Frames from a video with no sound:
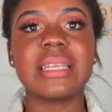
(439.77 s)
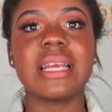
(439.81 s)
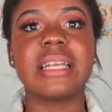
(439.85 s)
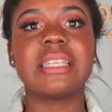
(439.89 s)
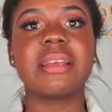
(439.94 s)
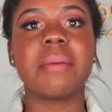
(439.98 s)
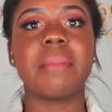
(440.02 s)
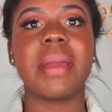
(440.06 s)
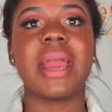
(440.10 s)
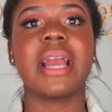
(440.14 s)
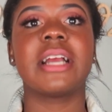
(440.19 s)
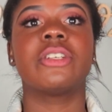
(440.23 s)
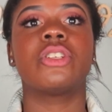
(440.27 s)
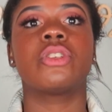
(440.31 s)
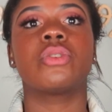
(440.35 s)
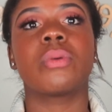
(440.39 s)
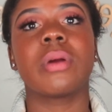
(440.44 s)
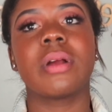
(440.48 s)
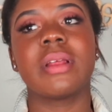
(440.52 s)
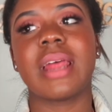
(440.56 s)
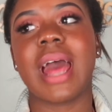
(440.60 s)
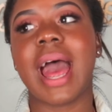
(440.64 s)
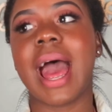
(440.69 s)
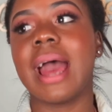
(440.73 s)
and to make
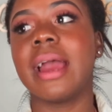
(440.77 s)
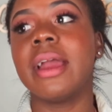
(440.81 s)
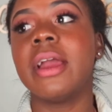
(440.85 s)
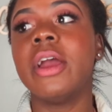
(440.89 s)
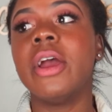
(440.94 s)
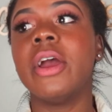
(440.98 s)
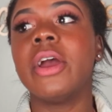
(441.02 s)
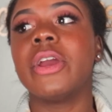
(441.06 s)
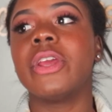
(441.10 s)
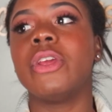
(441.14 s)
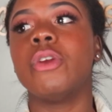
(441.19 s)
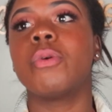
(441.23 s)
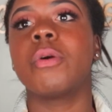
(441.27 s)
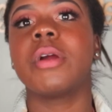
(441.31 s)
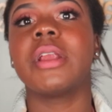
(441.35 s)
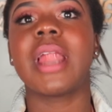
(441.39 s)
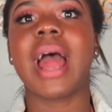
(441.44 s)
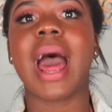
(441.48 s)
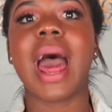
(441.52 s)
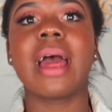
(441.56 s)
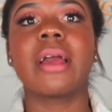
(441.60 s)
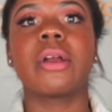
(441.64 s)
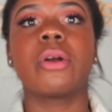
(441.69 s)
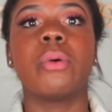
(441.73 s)
sure that you are
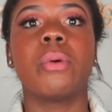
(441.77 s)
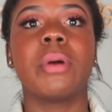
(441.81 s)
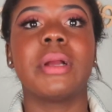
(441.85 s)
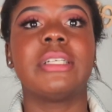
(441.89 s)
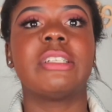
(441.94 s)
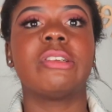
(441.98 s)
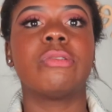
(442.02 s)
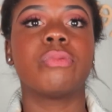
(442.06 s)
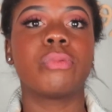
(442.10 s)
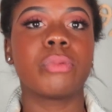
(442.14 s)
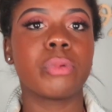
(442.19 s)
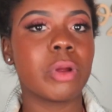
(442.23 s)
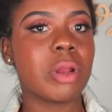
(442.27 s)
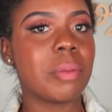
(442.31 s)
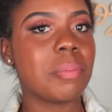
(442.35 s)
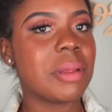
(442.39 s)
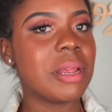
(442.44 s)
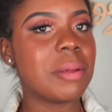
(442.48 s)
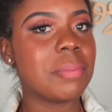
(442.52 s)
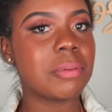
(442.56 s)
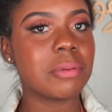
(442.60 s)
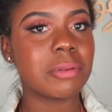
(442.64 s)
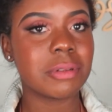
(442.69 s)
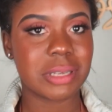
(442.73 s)
not going to ruin
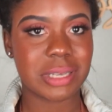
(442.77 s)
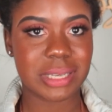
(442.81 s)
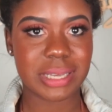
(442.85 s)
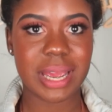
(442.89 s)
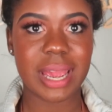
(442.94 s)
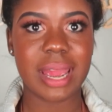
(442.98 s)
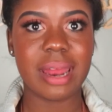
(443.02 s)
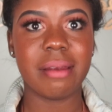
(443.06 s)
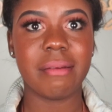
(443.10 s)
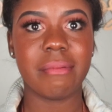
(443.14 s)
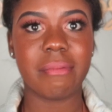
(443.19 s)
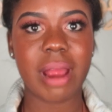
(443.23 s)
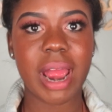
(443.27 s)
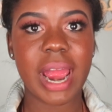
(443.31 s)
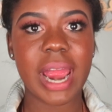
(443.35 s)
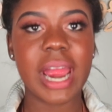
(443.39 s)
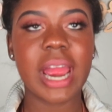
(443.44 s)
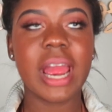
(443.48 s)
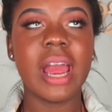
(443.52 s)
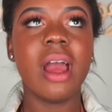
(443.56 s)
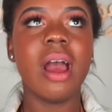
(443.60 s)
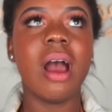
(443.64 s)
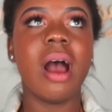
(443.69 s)
people's skin, right?